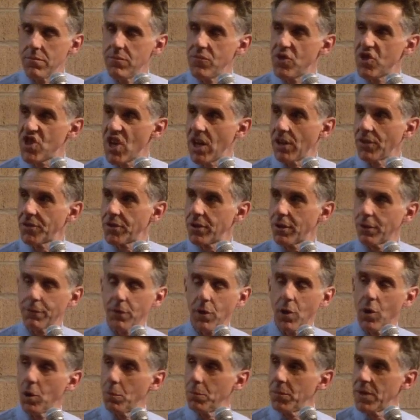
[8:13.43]
shelter
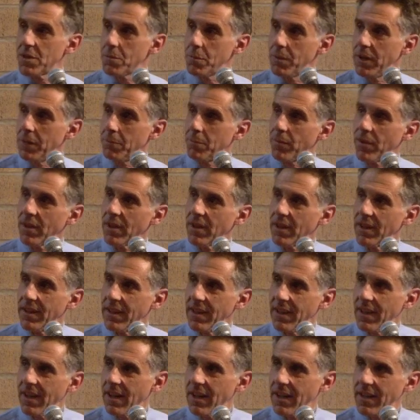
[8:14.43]
for homeless people
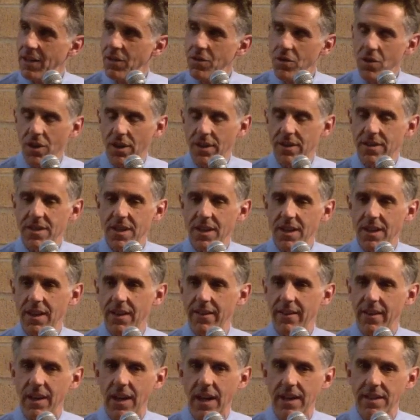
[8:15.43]
in New York City
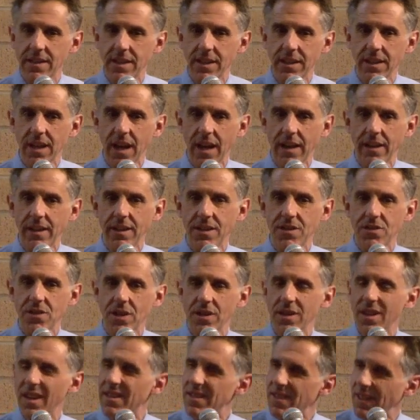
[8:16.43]
in the 1990s. So
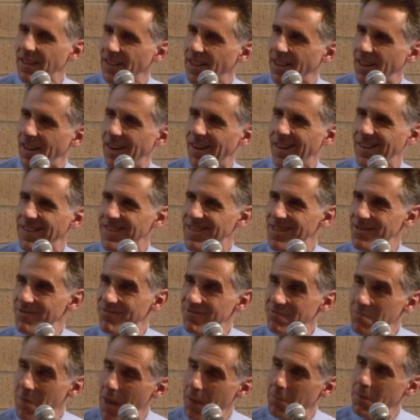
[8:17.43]
it's a little hard to
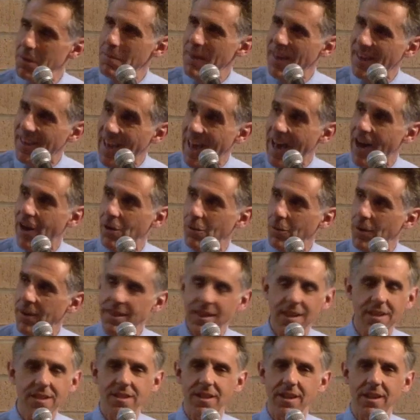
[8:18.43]
maybe make out what
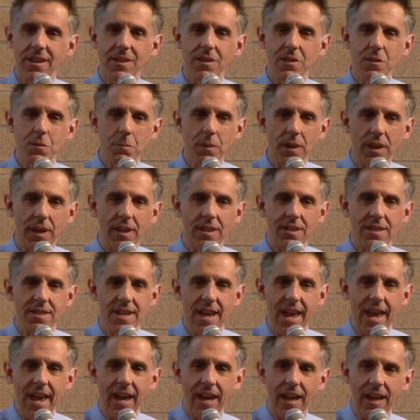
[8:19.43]
this is, but it's
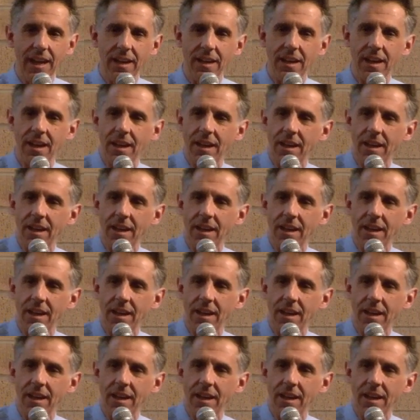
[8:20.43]
a